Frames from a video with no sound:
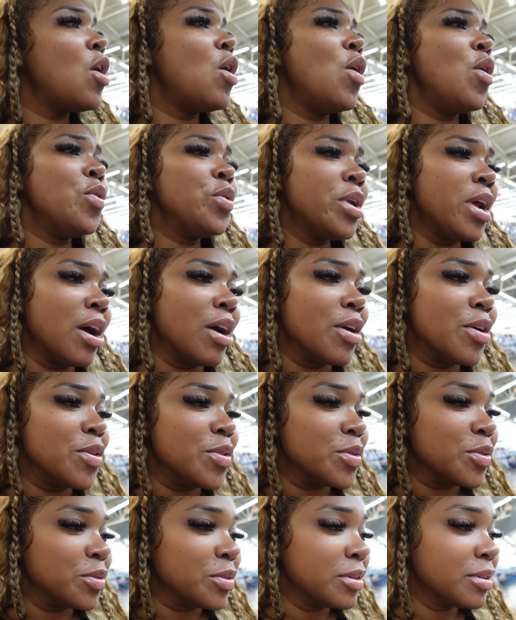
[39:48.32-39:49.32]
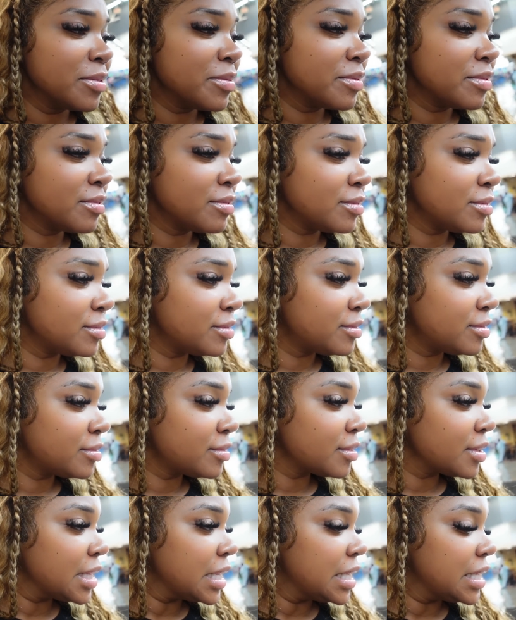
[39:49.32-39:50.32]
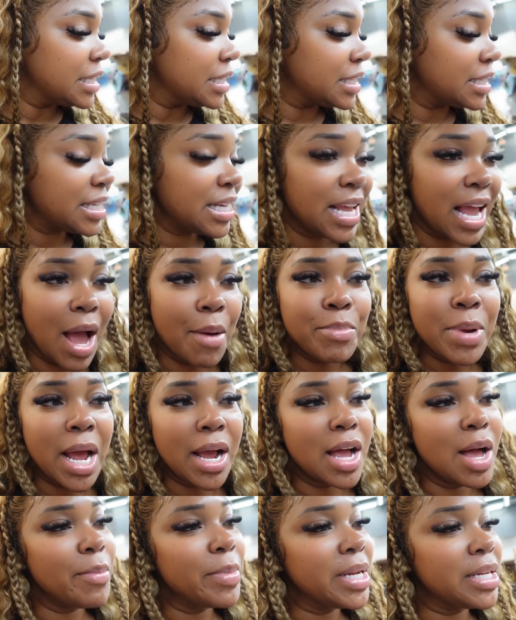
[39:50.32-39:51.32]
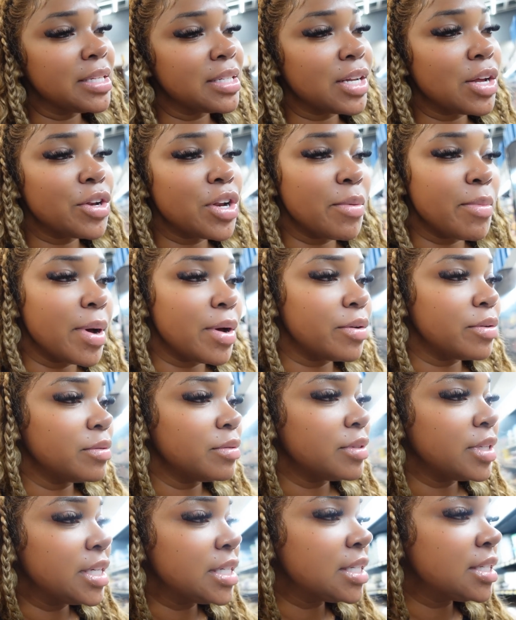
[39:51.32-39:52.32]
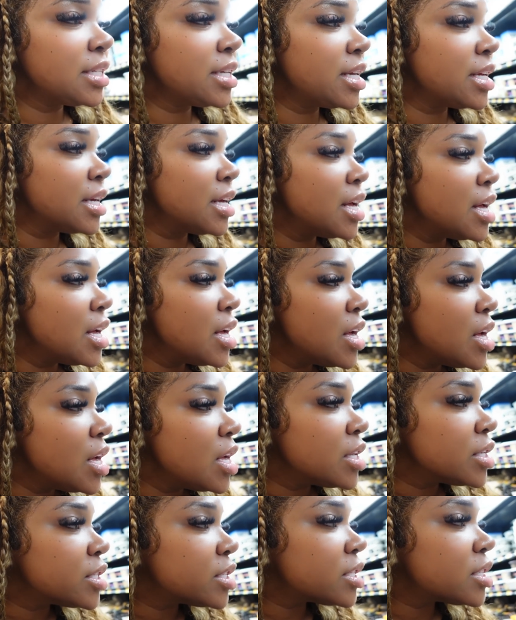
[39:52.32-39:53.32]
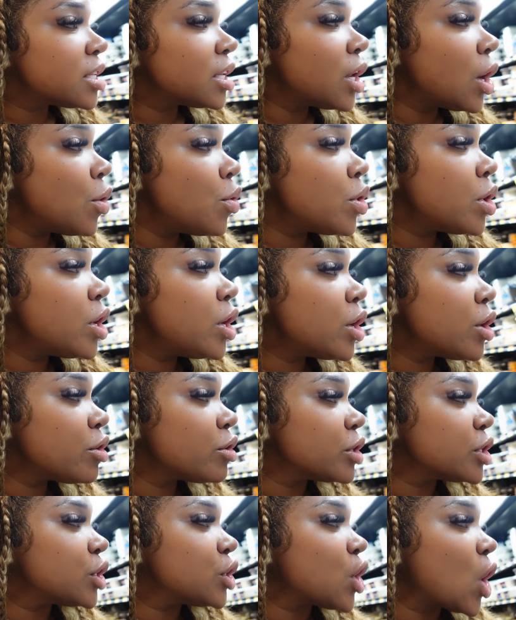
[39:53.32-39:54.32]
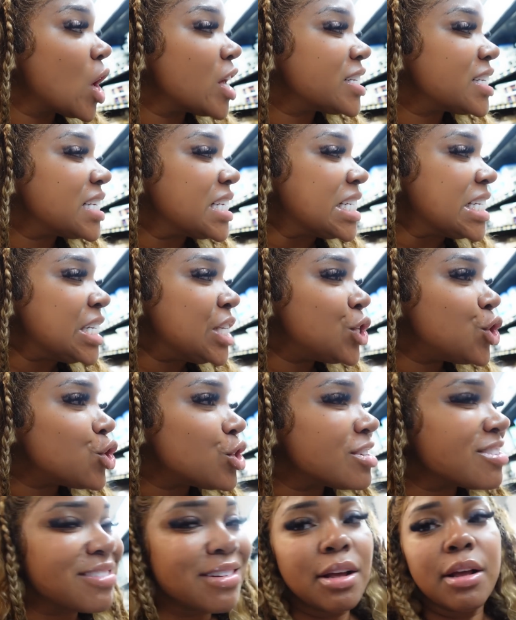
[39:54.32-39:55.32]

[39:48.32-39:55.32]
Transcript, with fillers: Hold on. See, I'm not coming in store no more. This is it. Slow cooker sausage.